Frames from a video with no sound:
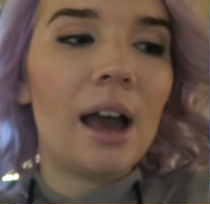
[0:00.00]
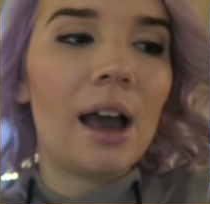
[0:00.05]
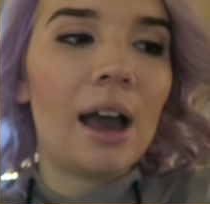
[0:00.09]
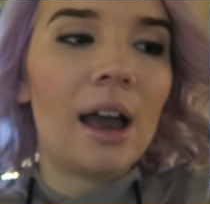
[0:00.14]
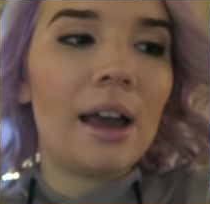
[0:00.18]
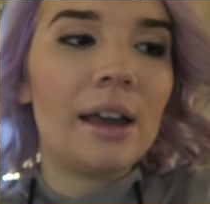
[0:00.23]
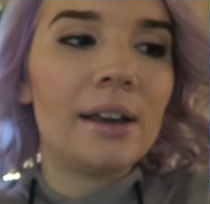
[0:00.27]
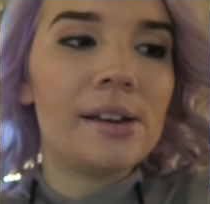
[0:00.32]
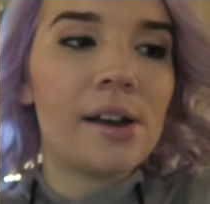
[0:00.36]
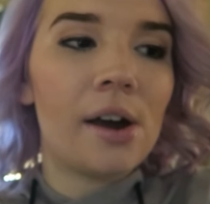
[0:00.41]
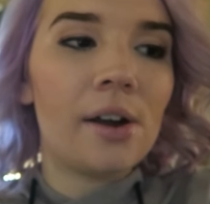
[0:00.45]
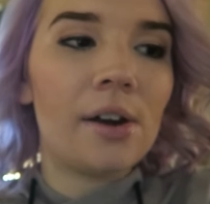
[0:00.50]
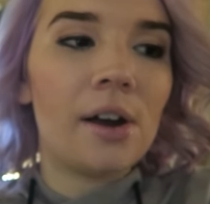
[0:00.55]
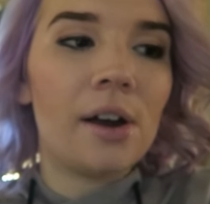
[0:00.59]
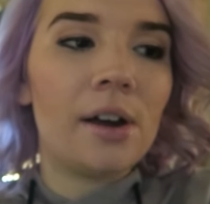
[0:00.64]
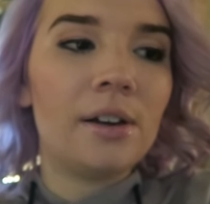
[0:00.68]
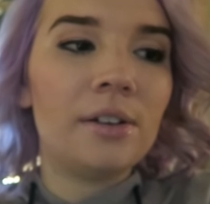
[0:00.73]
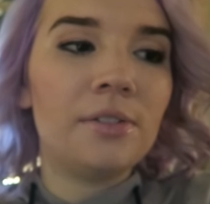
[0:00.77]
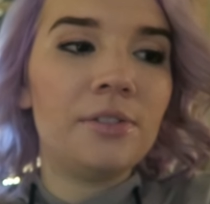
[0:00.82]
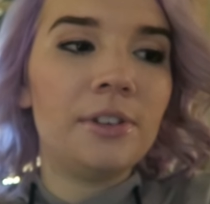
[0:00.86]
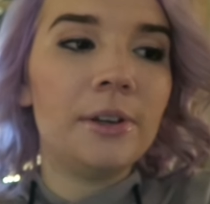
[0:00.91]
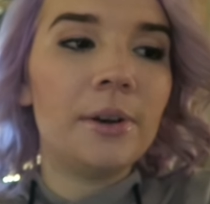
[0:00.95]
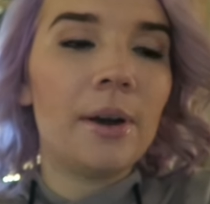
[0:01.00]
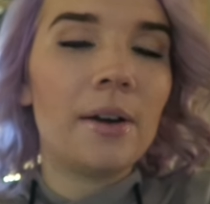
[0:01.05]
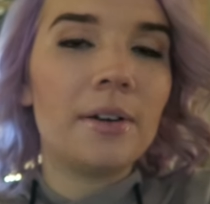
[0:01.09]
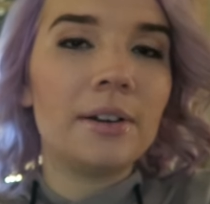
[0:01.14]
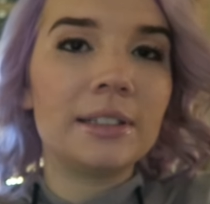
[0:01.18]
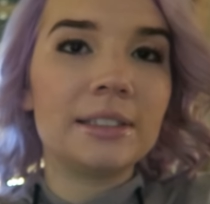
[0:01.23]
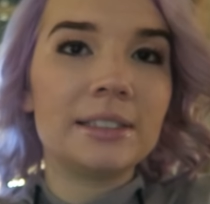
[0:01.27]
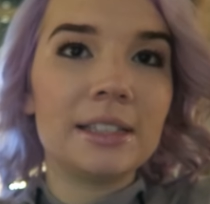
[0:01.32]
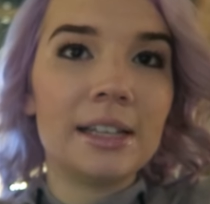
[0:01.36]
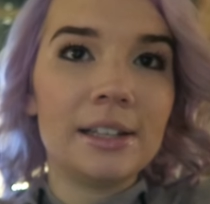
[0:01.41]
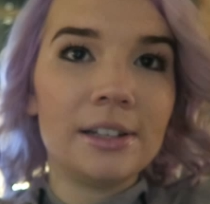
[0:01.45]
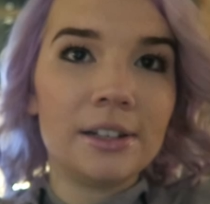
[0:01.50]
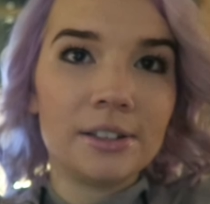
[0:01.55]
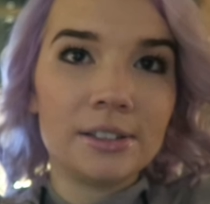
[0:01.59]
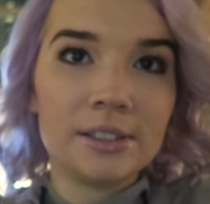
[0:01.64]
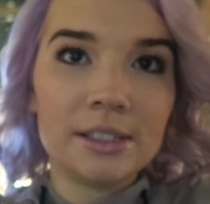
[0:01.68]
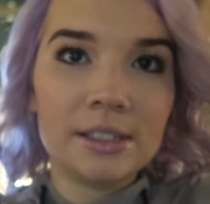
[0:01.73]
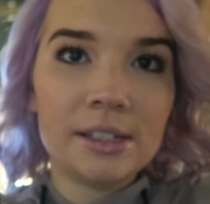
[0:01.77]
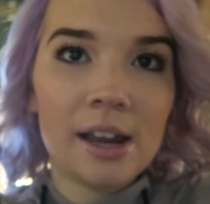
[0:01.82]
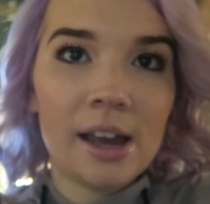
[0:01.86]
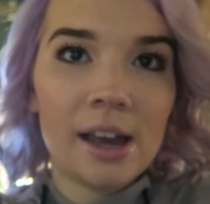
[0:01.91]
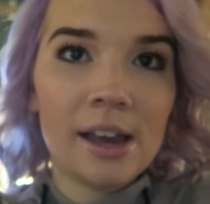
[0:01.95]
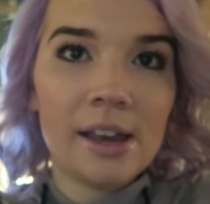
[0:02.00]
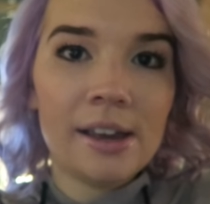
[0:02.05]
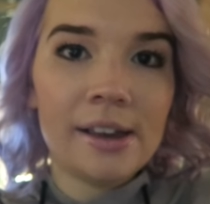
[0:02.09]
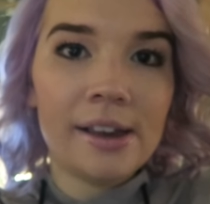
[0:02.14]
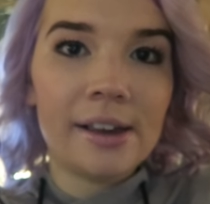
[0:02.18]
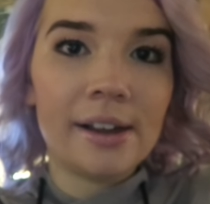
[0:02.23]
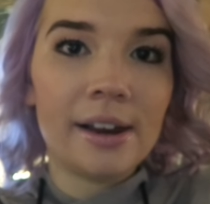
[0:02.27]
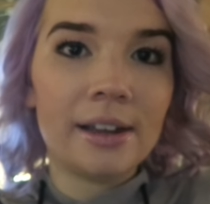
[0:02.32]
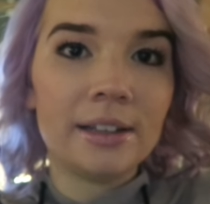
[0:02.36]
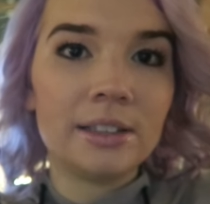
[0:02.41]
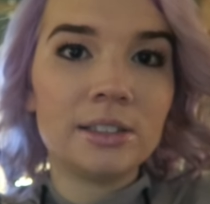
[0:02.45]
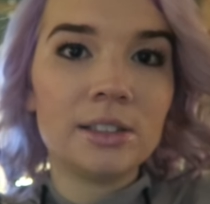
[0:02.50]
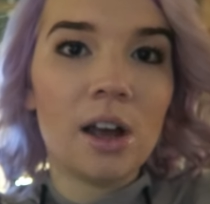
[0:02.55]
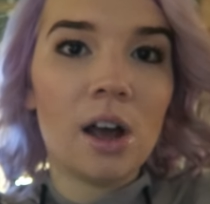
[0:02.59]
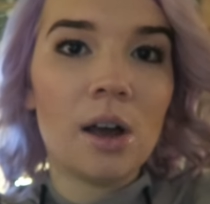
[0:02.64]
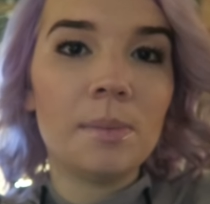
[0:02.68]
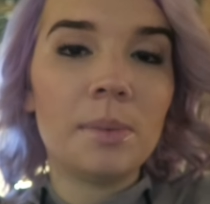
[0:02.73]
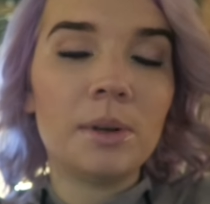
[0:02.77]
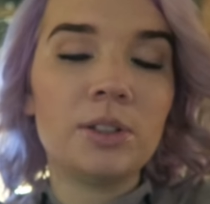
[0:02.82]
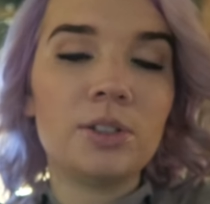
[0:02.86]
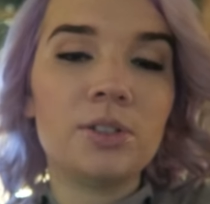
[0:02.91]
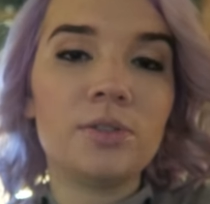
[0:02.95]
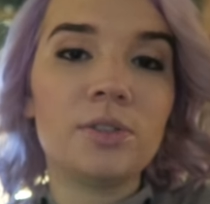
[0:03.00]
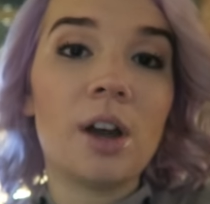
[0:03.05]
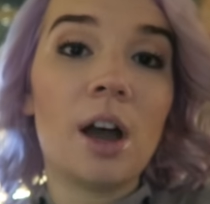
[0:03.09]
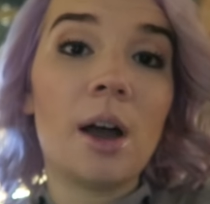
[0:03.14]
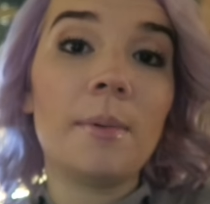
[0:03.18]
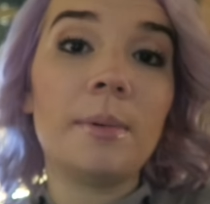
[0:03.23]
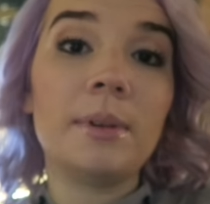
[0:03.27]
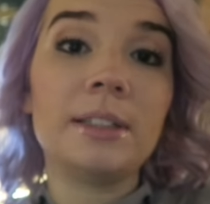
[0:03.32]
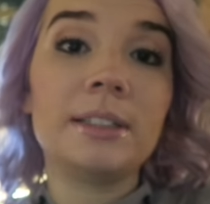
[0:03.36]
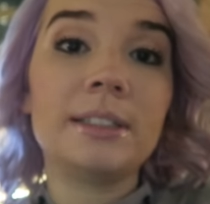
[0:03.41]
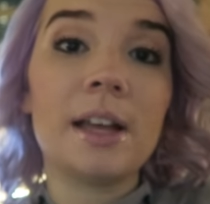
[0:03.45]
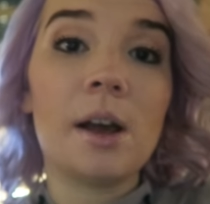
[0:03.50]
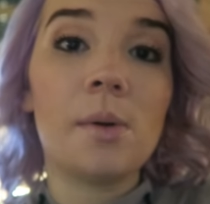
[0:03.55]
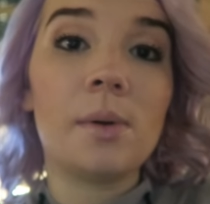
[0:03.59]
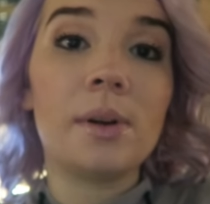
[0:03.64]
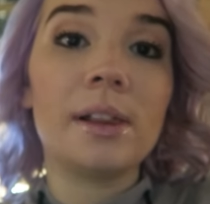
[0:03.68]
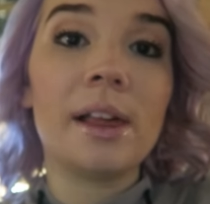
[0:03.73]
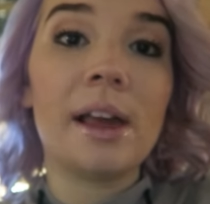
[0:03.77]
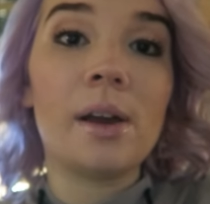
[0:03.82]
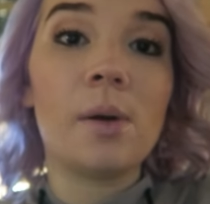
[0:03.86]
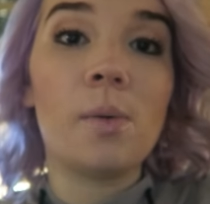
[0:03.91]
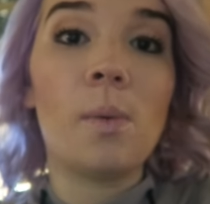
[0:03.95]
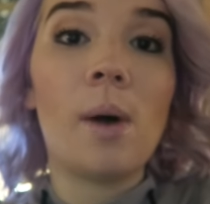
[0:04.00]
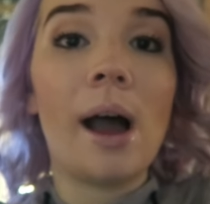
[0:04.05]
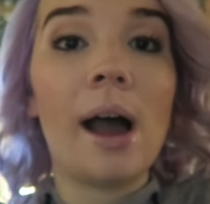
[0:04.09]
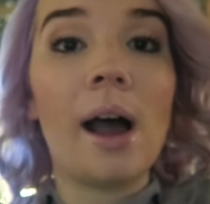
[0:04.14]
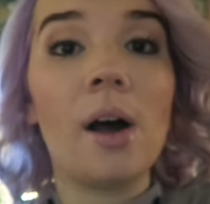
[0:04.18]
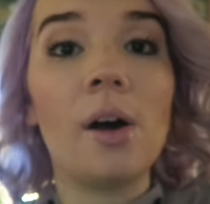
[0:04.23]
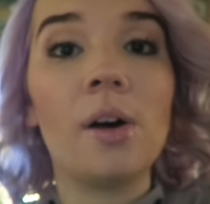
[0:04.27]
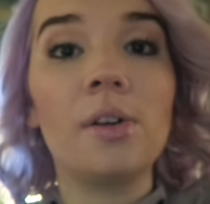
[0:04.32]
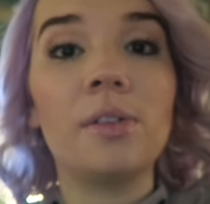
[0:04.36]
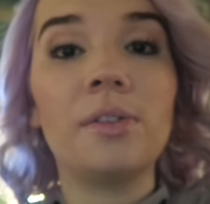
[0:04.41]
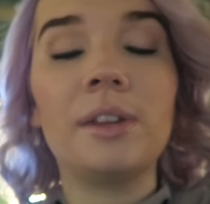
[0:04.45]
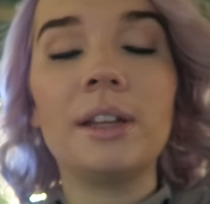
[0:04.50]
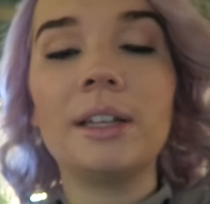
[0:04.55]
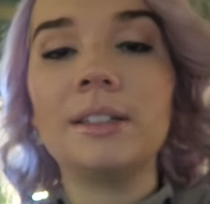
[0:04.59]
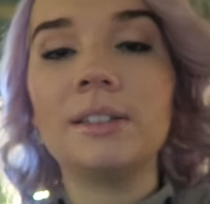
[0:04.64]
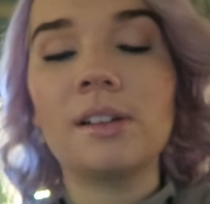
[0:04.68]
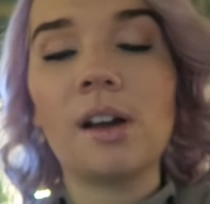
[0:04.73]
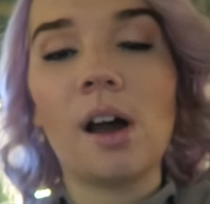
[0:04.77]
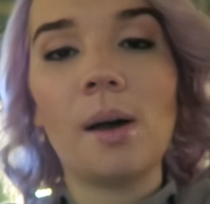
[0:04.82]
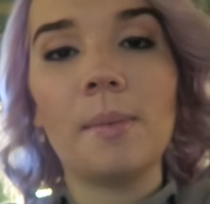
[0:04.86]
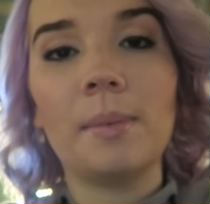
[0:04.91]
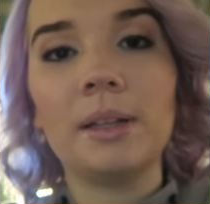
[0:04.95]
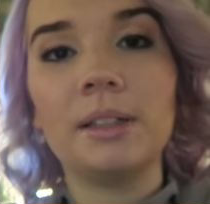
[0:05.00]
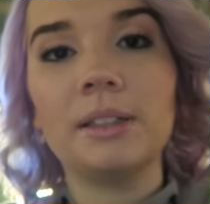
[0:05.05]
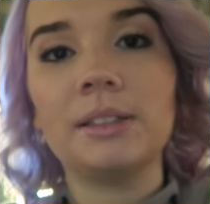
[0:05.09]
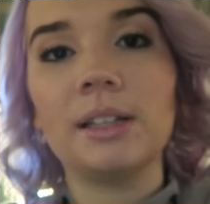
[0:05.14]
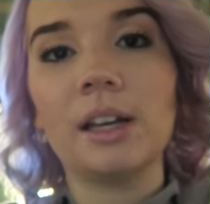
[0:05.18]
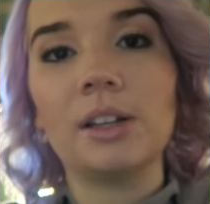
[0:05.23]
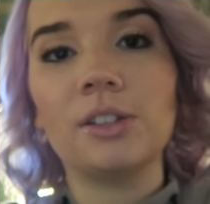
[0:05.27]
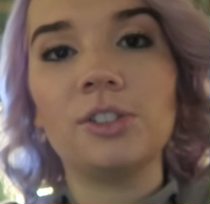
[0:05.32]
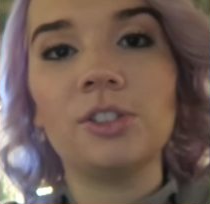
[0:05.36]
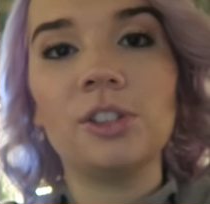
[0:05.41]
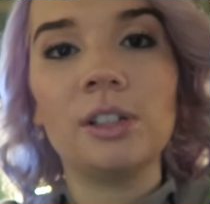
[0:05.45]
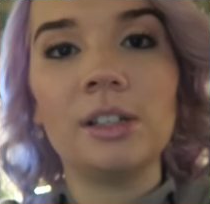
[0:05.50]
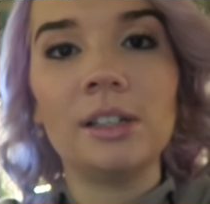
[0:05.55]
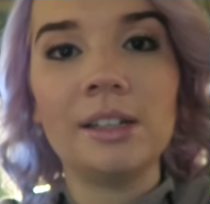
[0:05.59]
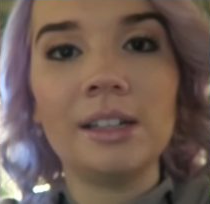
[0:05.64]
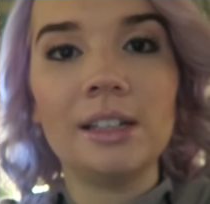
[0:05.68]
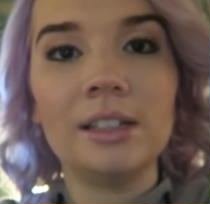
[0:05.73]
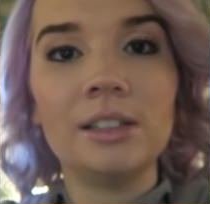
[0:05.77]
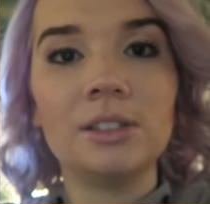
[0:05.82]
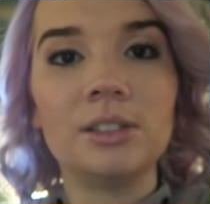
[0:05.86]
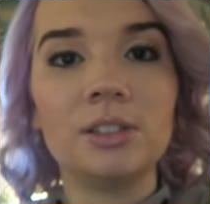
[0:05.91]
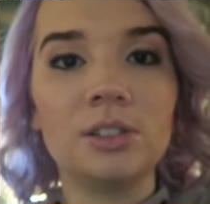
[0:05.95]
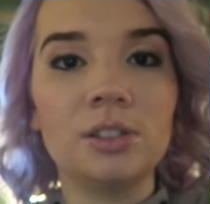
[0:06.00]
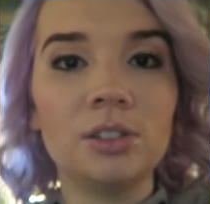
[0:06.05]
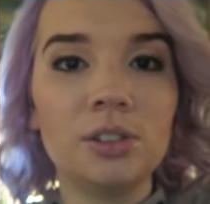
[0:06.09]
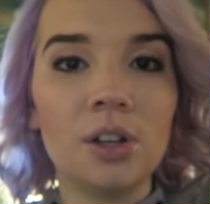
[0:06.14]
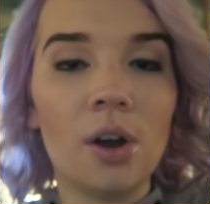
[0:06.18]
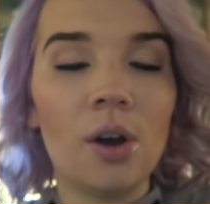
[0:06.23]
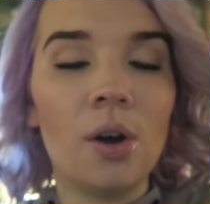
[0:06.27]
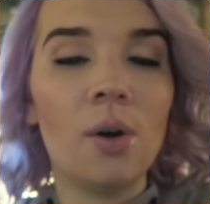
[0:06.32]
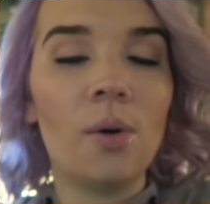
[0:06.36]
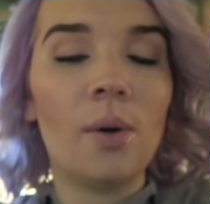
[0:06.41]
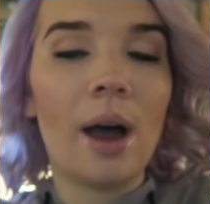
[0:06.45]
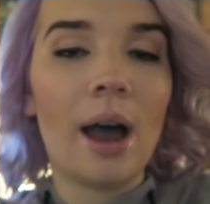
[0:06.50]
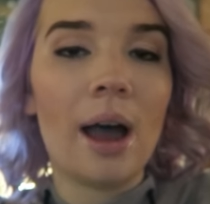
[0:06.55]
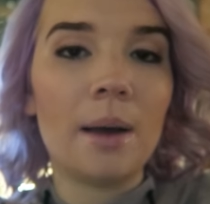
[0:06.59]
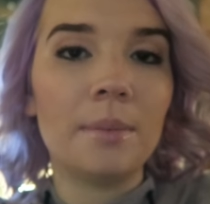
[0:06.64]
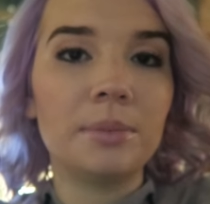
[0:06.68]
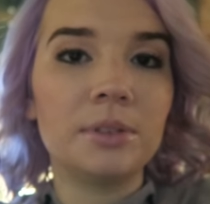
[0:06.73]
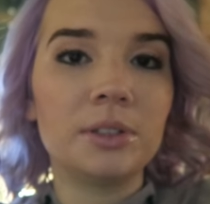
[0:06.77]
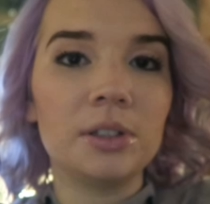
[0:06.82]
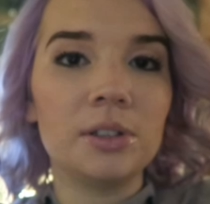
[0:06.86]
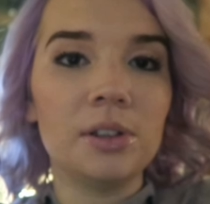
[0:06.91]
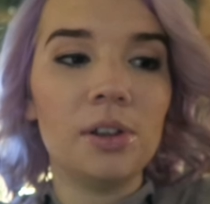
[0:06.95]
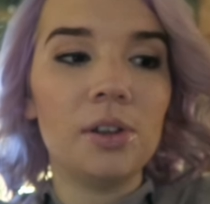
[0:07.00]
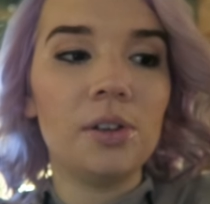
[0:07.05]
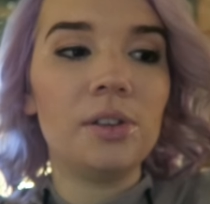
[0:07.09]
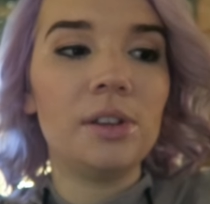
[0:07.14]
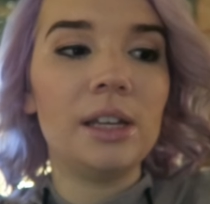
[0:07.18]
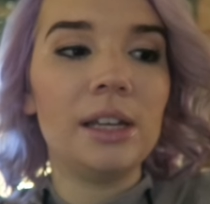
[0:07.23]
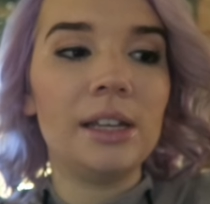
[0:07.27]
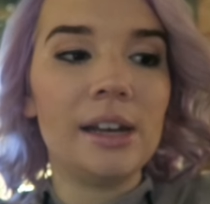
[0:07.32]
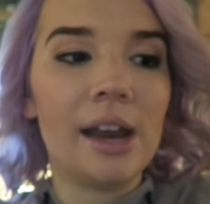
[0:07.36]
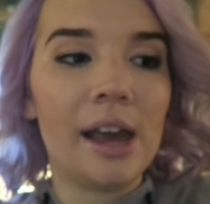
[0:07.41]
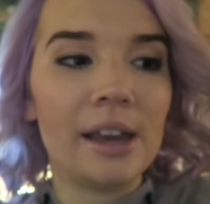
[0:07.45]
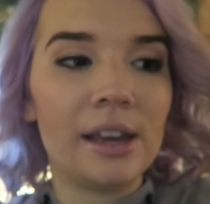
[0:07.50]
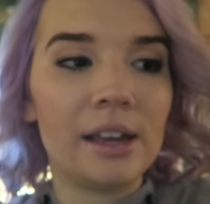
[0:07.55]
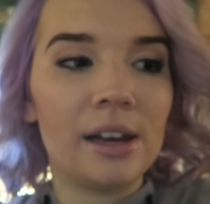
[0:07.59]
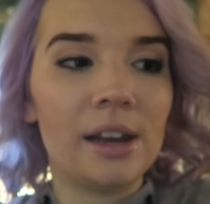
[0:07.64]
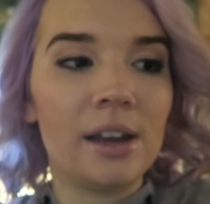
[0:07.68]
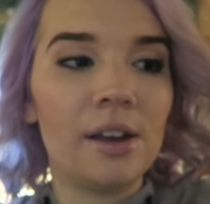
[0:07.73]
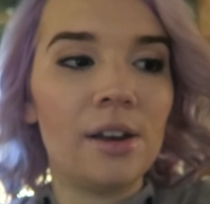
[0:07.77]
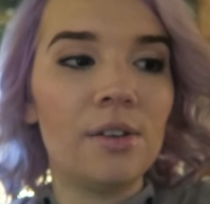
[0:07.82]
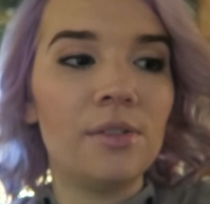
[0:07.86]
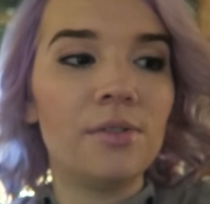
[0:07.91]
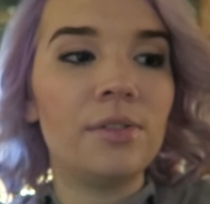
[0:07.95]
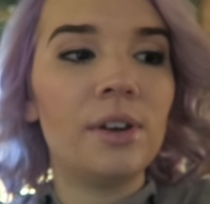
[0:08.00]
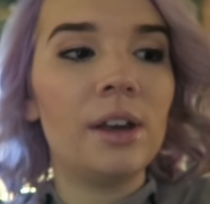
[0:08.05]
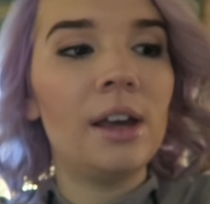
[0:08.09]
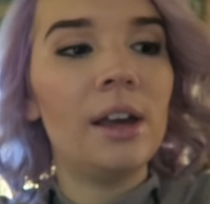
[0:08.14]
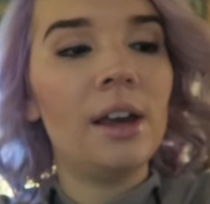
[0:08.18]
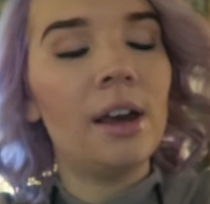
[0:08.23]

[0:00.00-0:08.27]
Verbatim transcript: I got on a few hours later tonight and I saw a bunch of comments that were like, wow, this comment section is so absolutely negative,